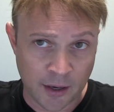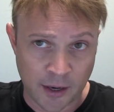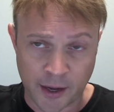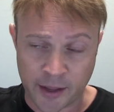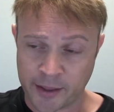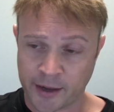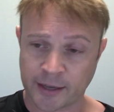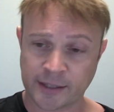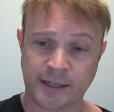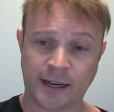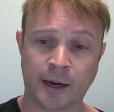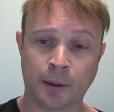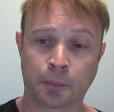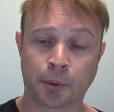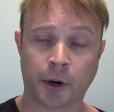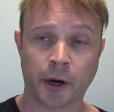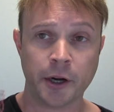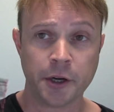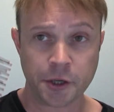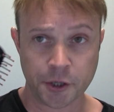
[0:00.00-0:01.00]
And then I take a
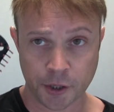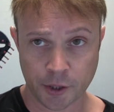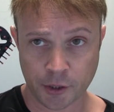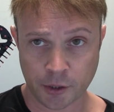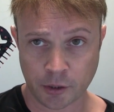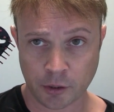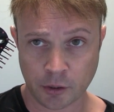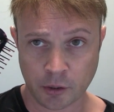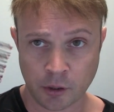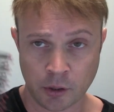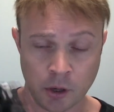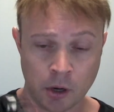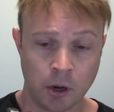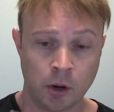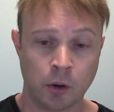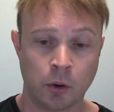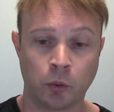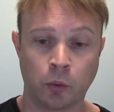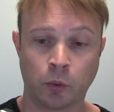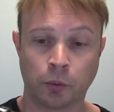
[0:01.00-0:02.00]
brush,
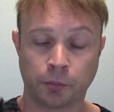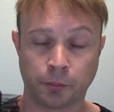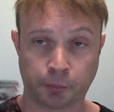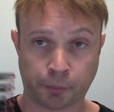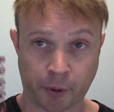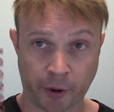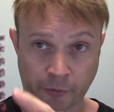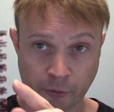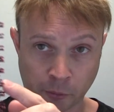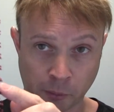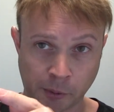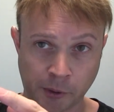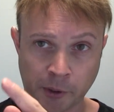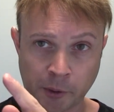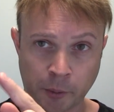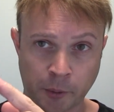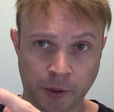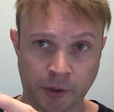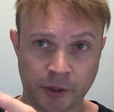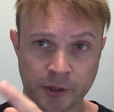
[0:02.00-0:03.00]
preferably
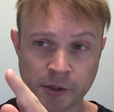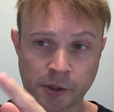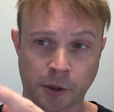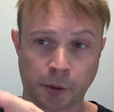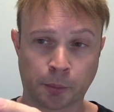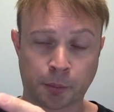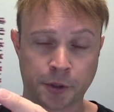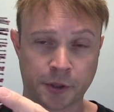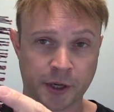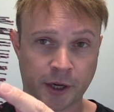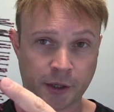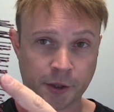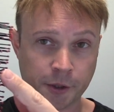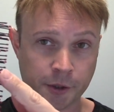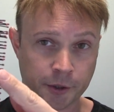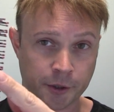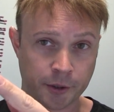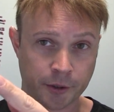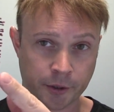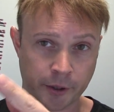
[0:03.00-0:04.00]
with these little
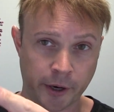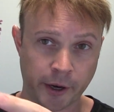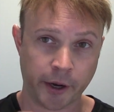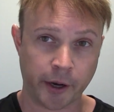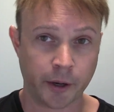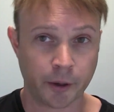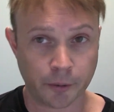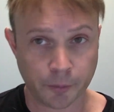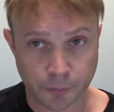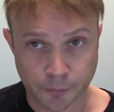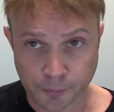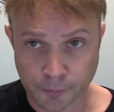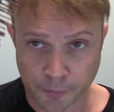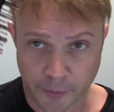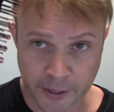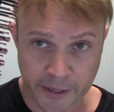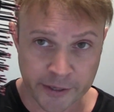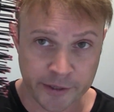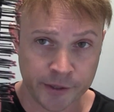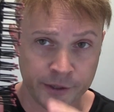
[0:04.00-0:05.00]
protector
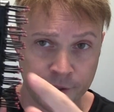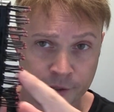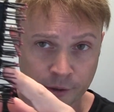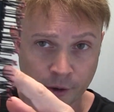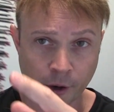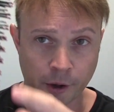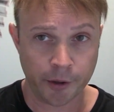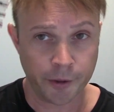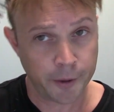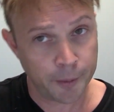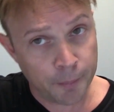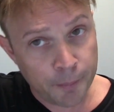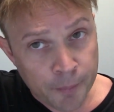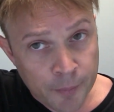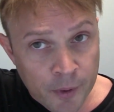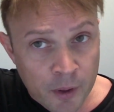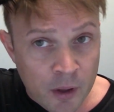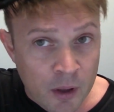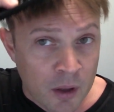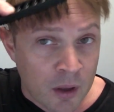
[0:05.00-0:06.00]
ends on them,
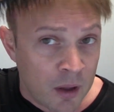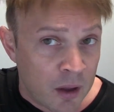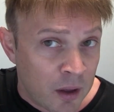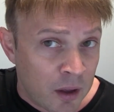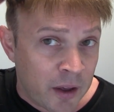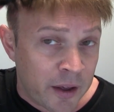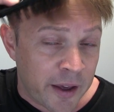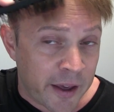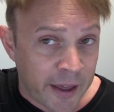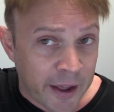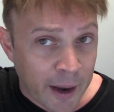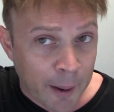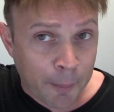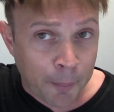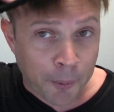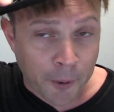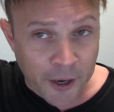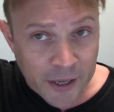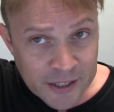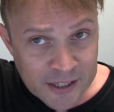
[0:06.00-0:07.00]
and I
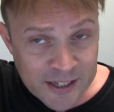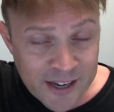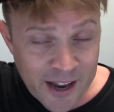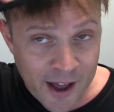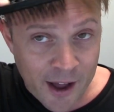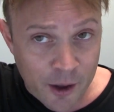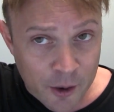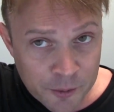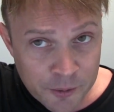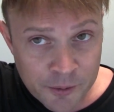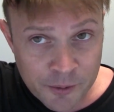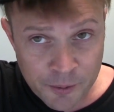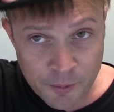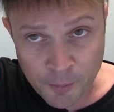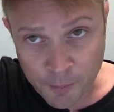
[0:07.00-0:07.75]
press down.